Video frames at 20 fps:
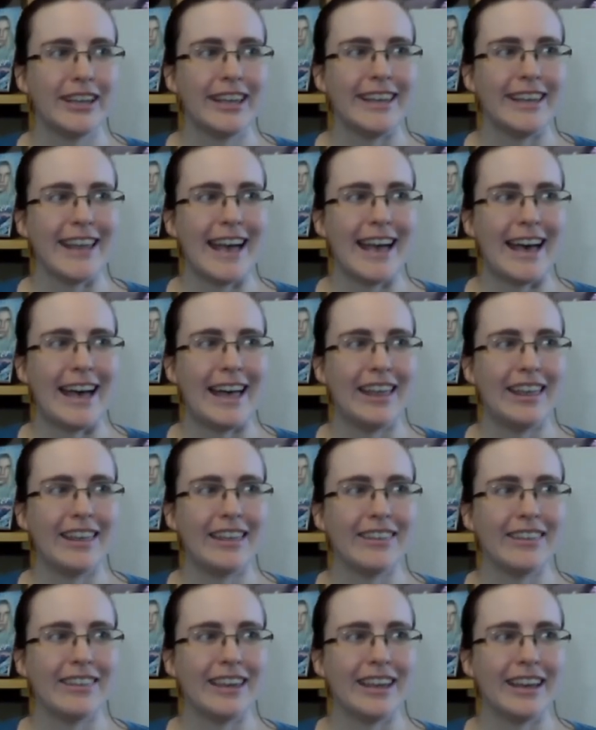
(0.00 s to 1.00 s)
yeah,
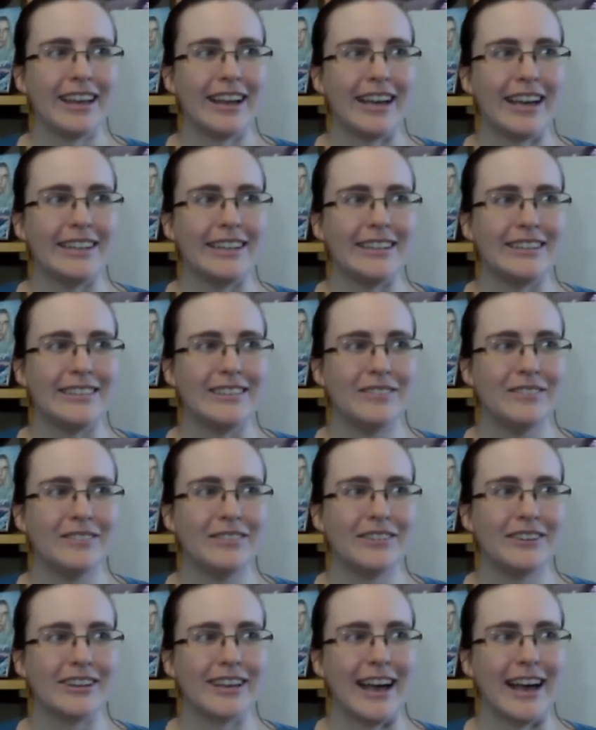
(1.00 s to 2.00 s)
like I
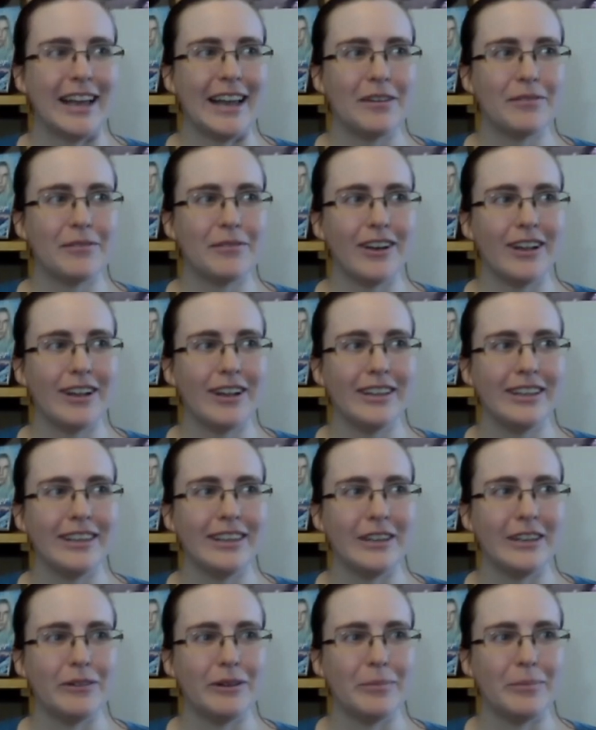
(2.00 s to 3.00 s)
kind of thought
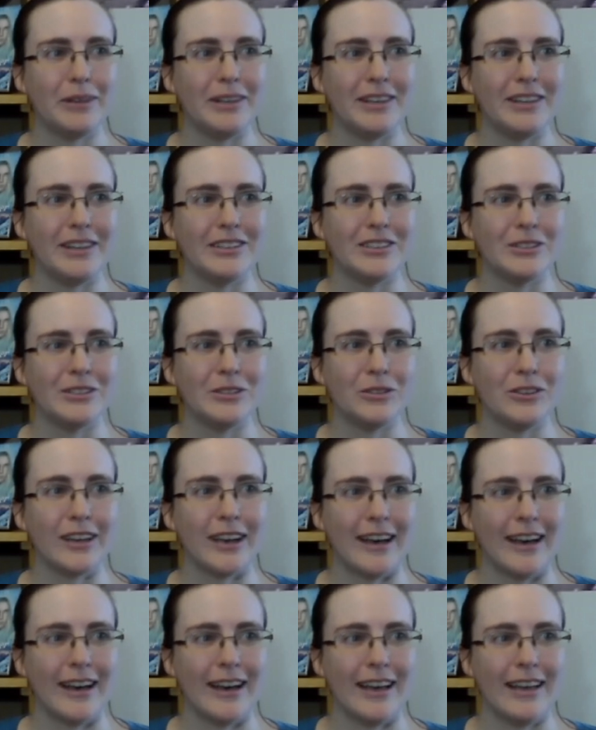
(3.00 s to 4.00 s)
he would be into
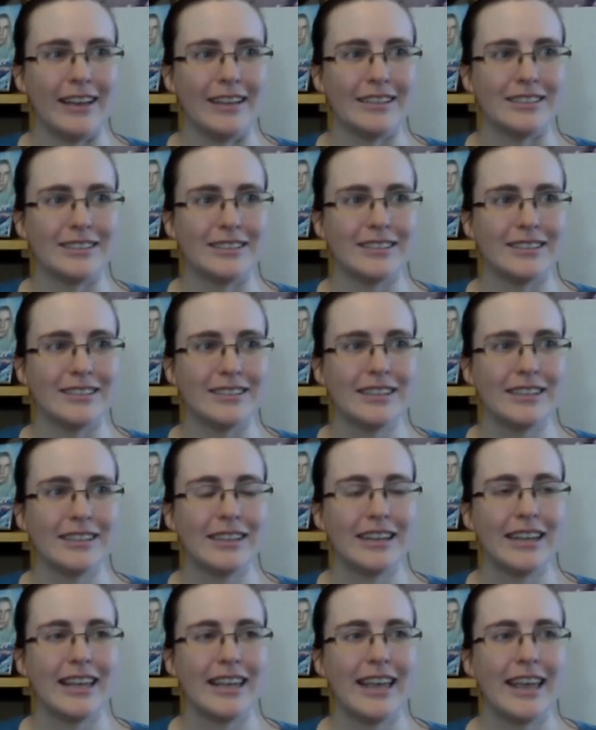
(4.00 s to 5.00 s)
guys,
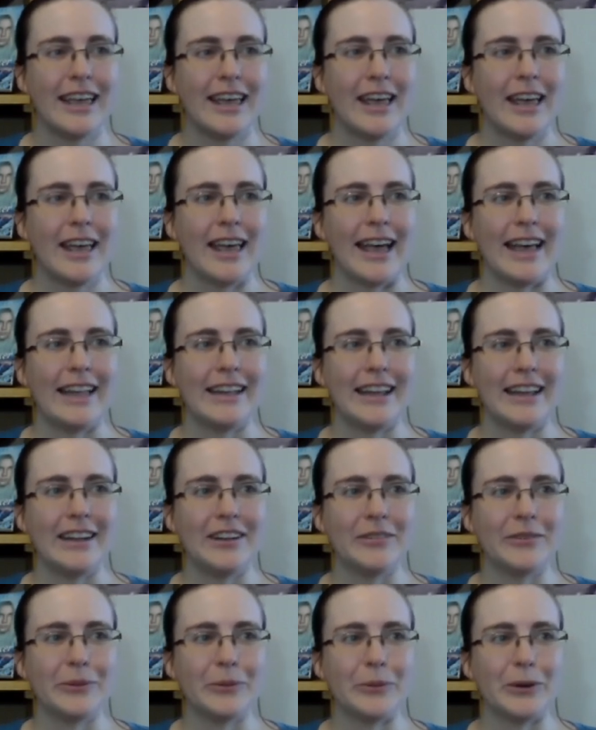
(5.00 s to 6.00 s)
and then
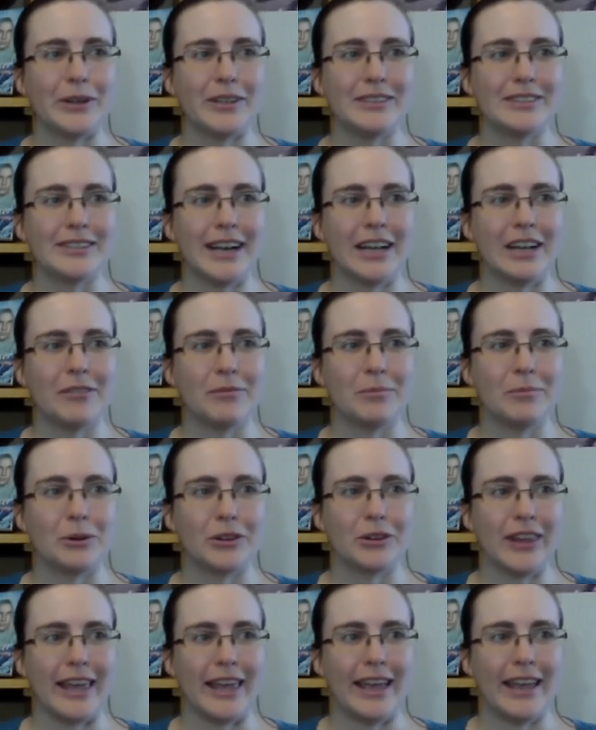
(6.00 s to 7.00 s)
it was kind of more
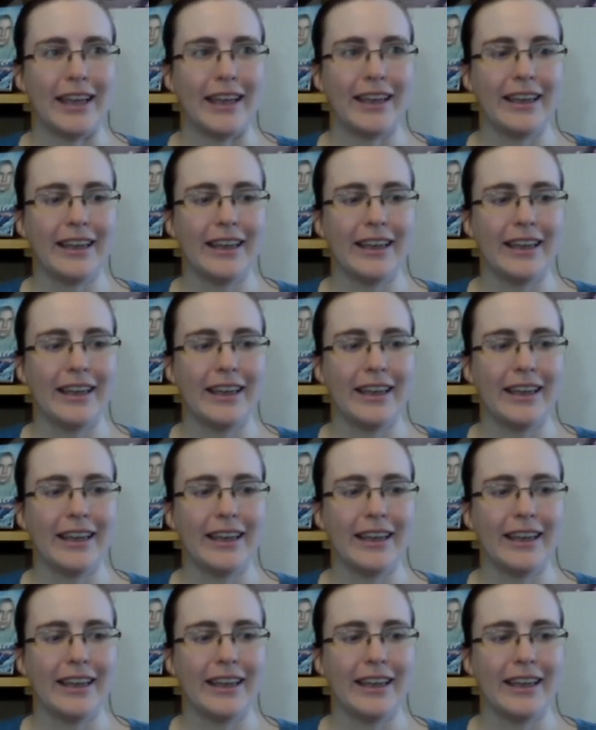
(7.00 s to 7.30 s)
like,